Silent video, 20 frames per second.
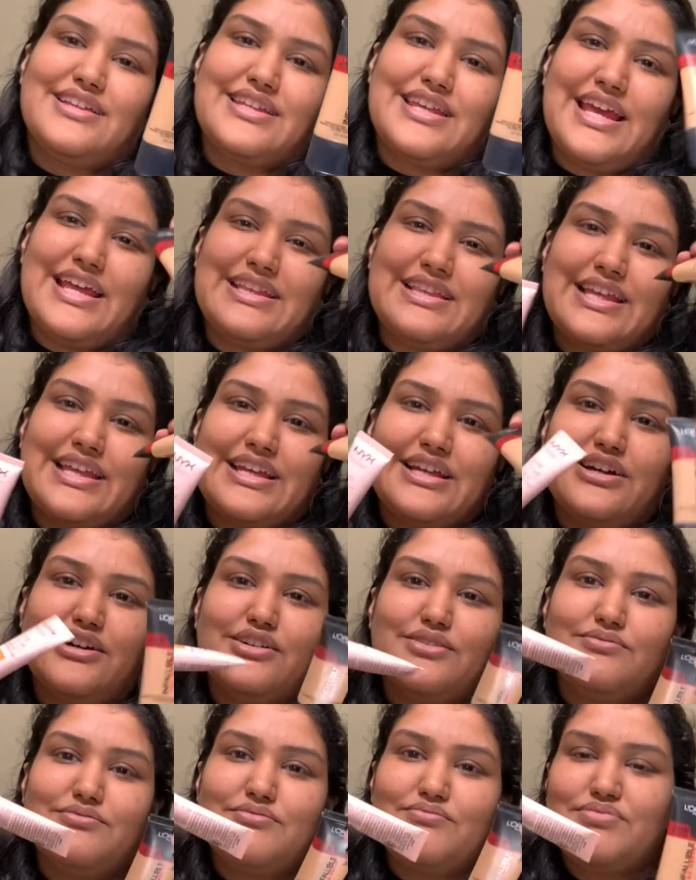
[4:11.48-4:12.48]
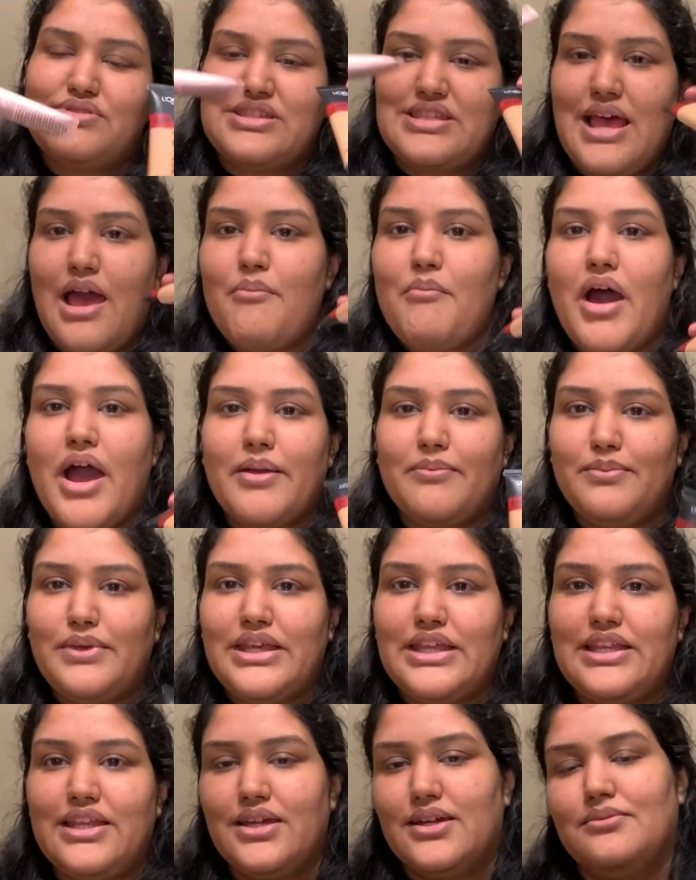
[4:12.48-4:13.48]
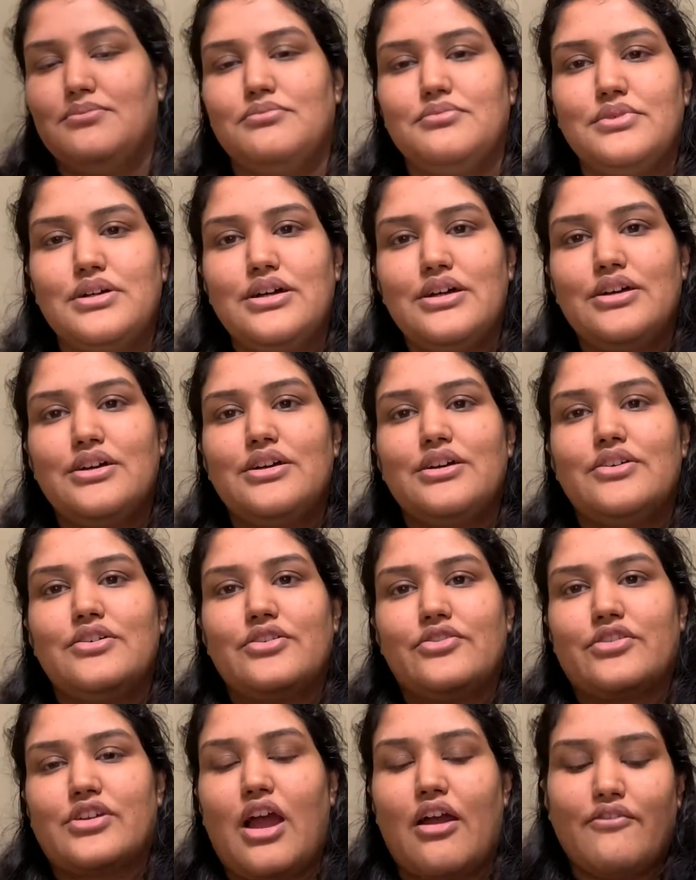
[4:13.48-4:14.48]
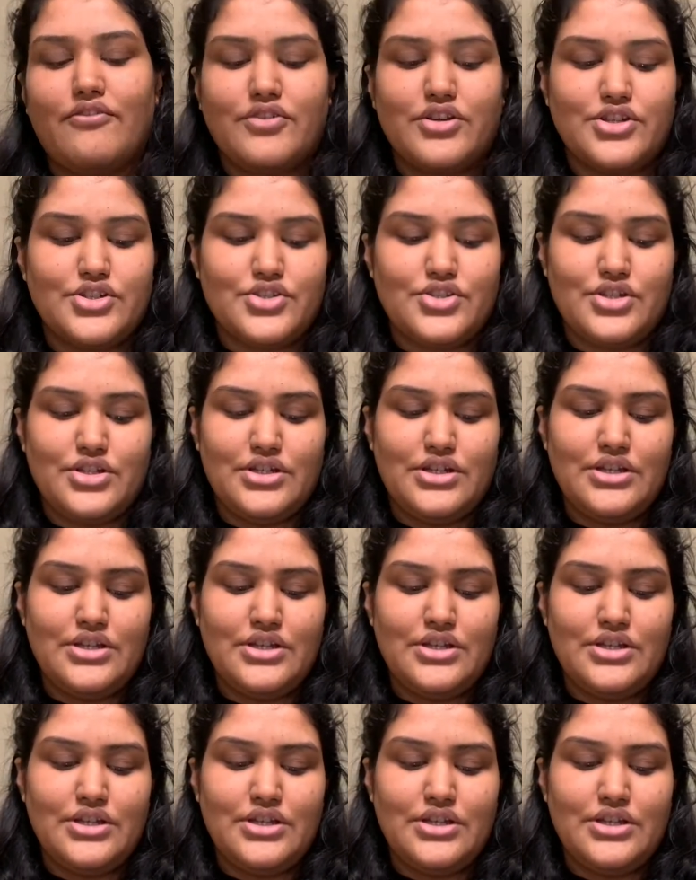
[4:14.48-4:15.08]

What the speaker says: get like a semi-medium coverage.